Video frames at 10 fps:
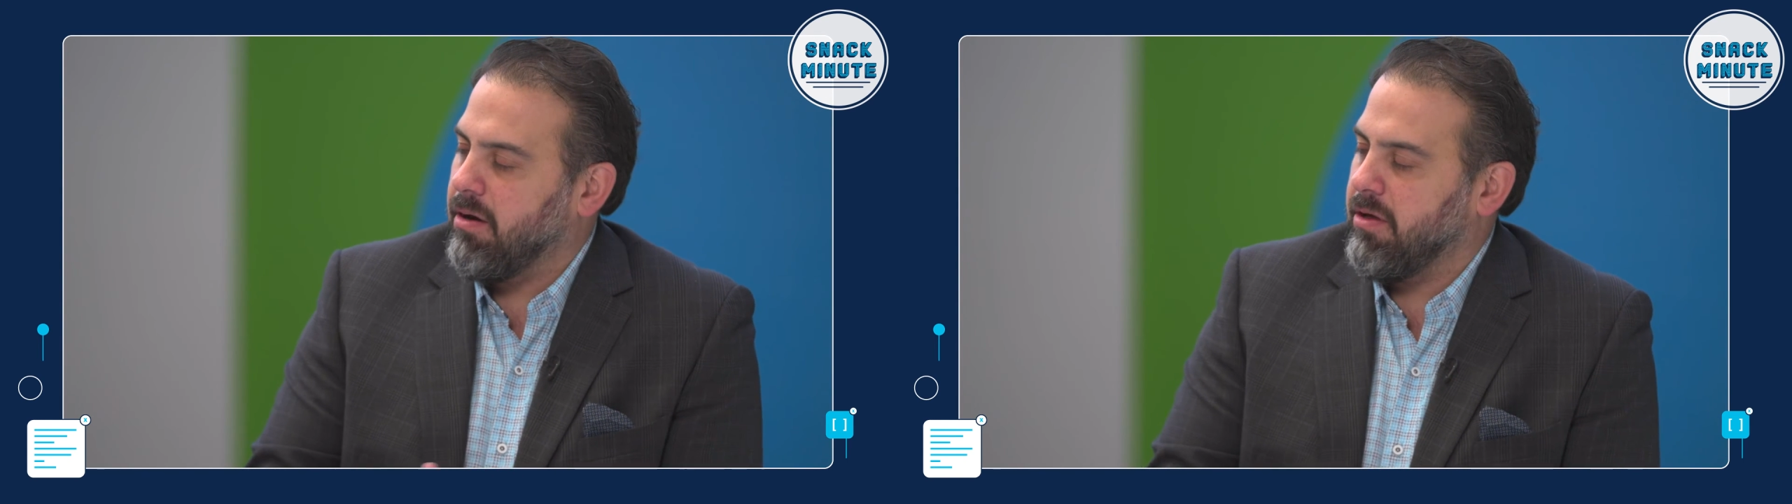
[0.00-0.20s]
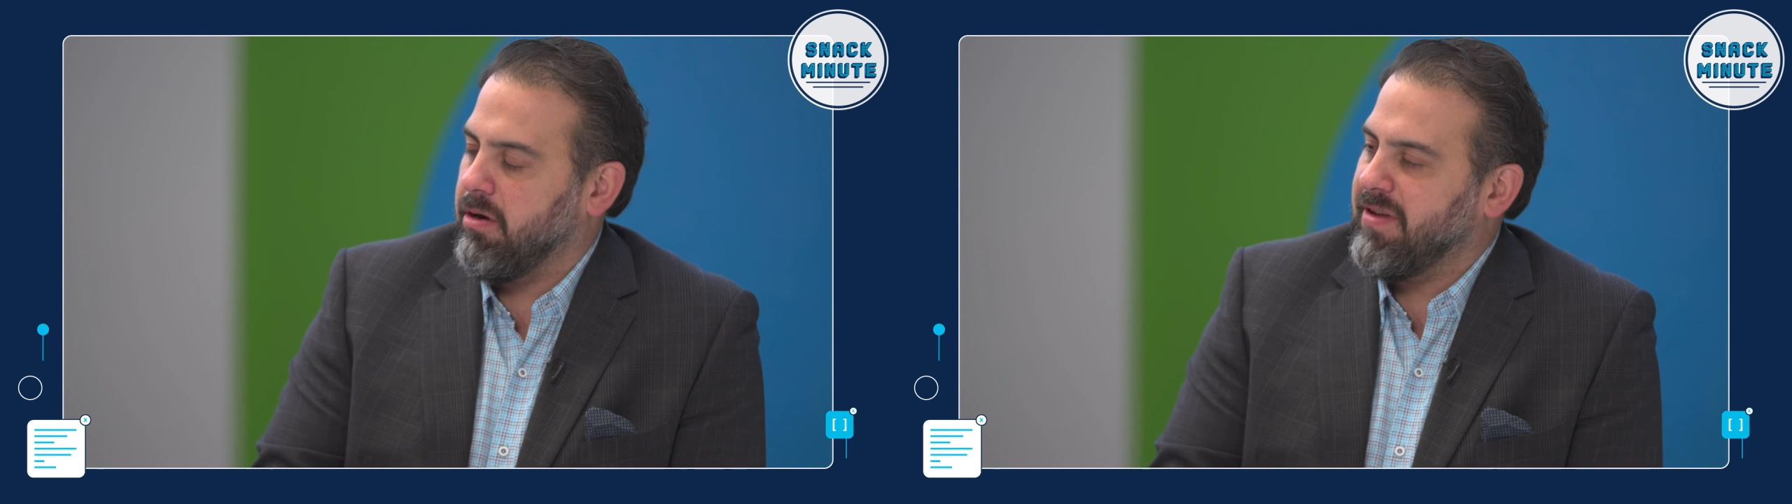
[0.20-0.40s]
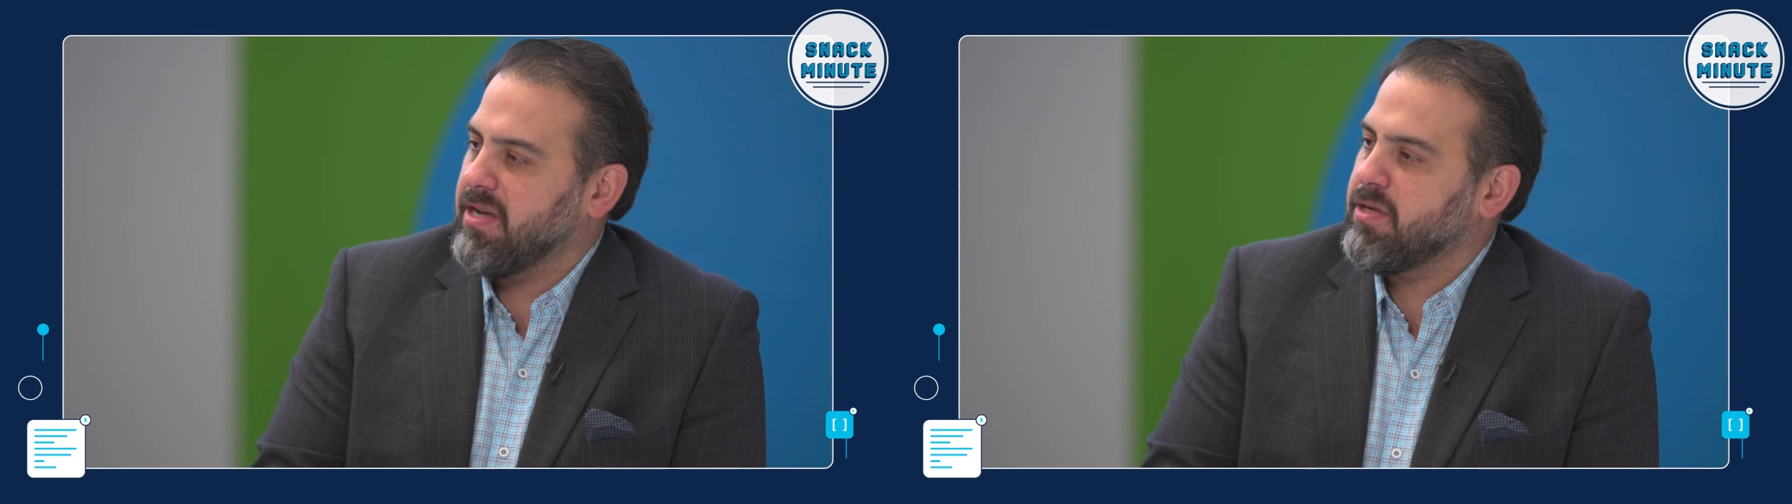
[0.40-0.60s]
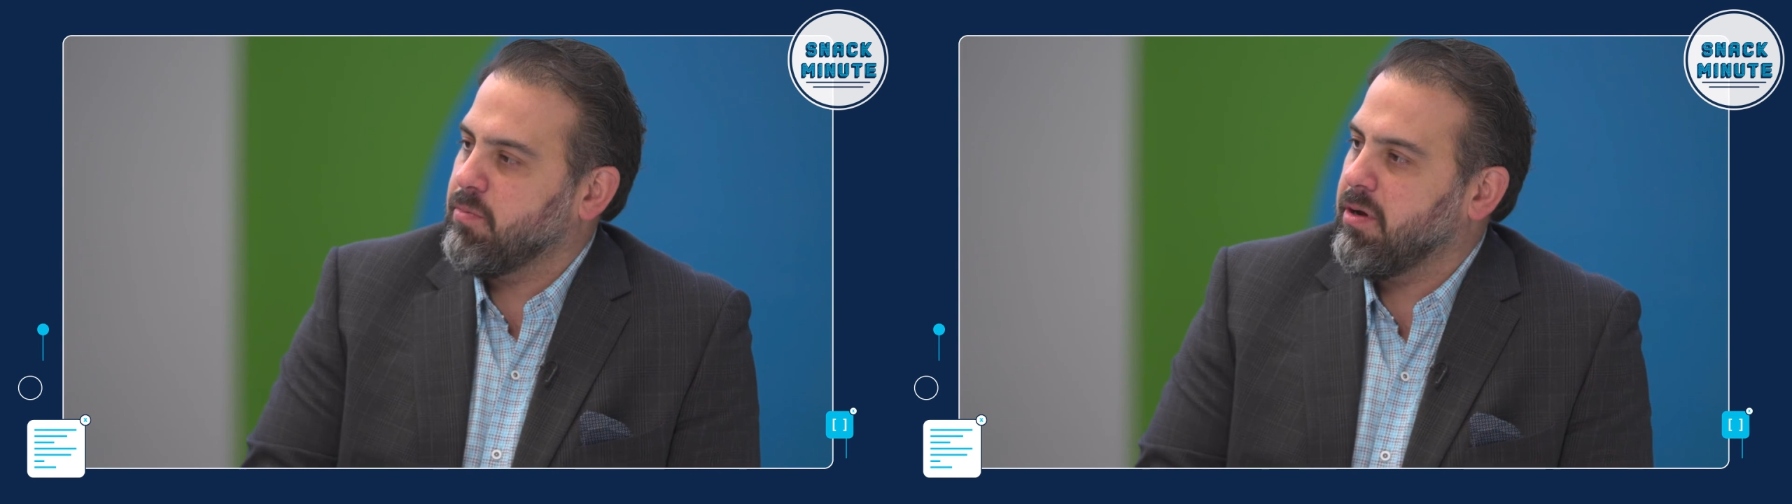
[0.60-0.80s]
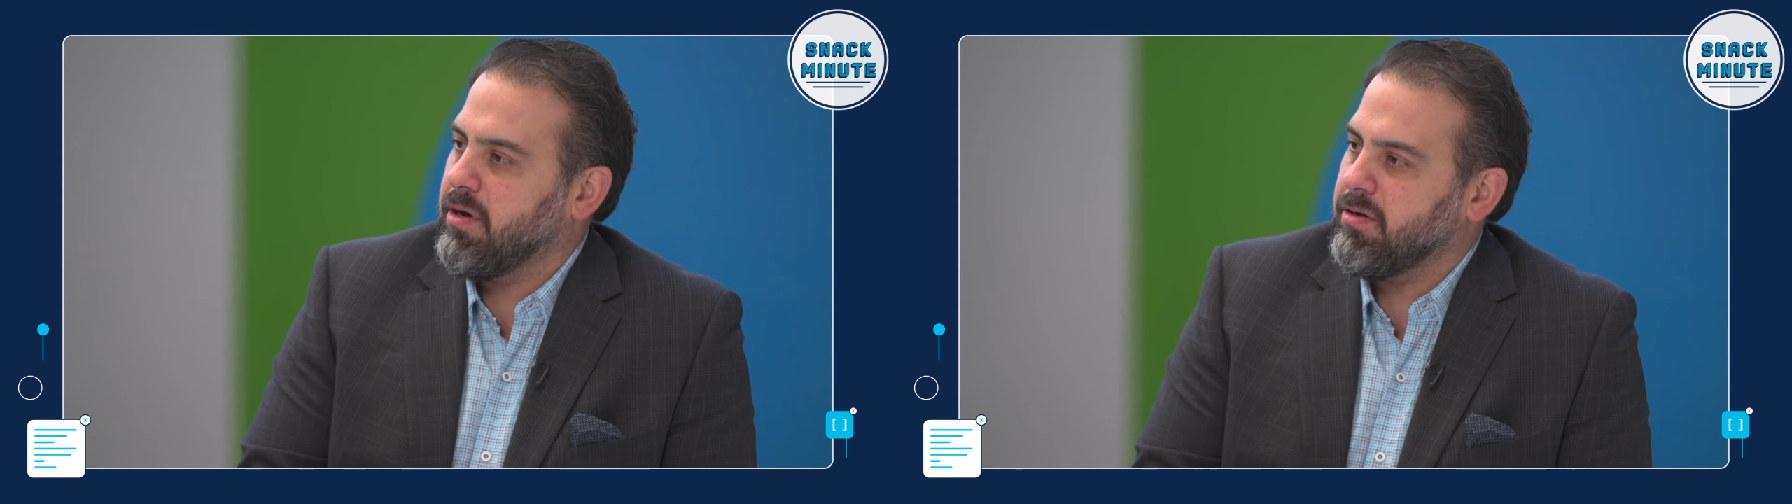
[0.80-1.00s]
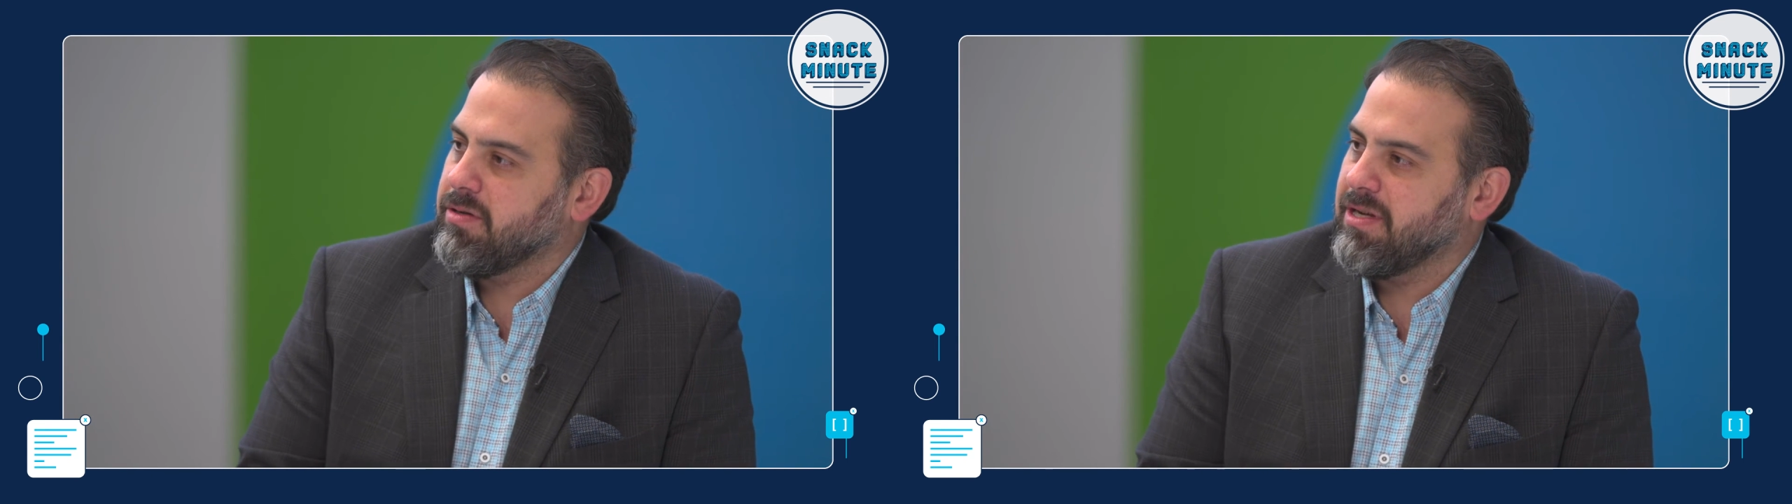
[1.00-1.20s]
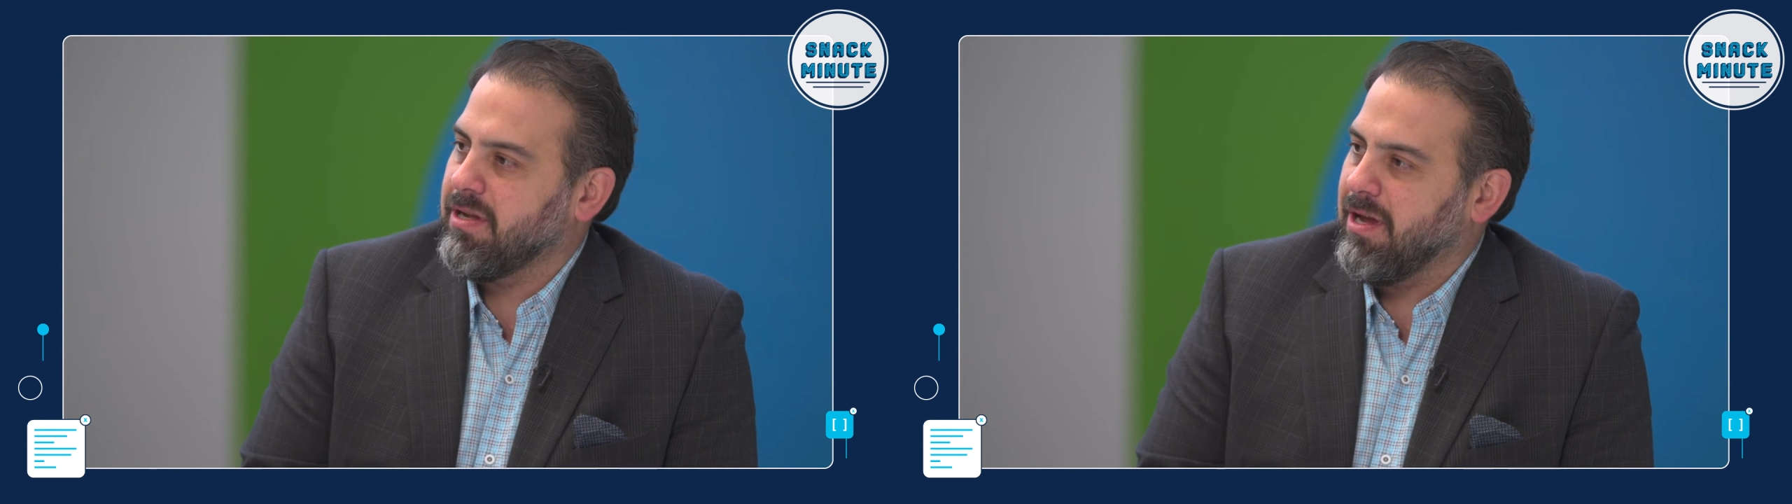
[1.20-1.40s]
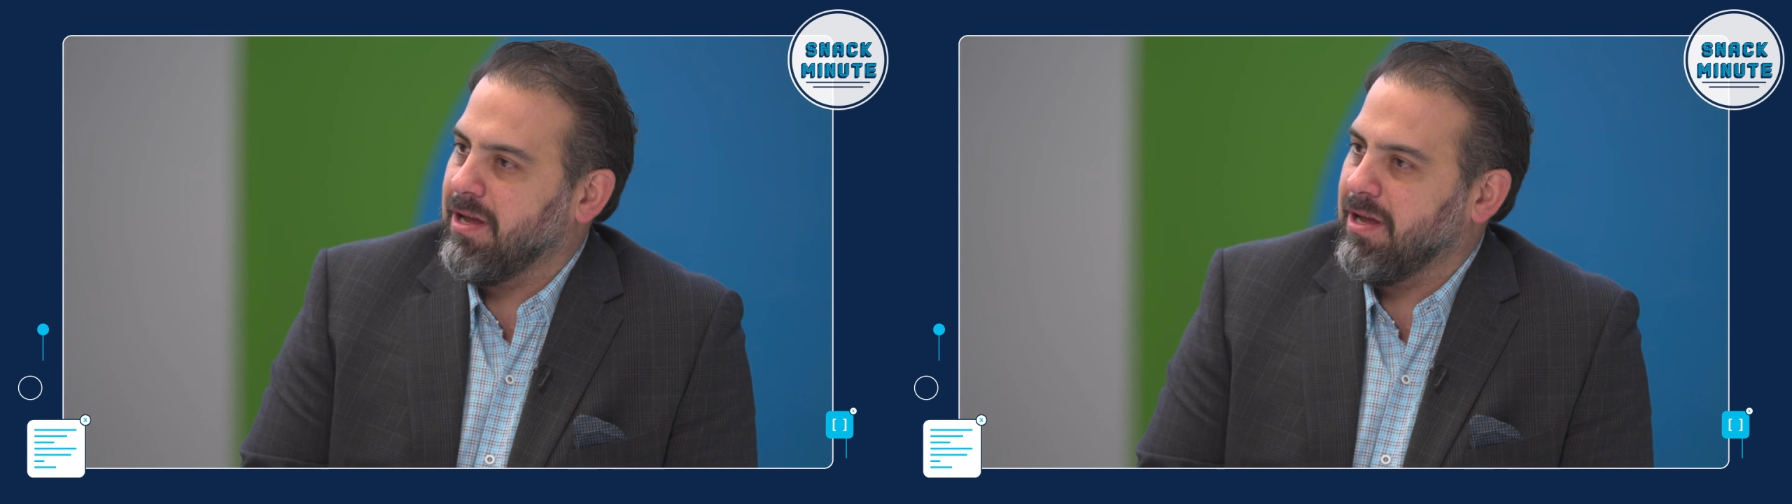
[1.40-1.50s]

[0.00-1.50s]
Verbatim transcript: Are there testimonials and,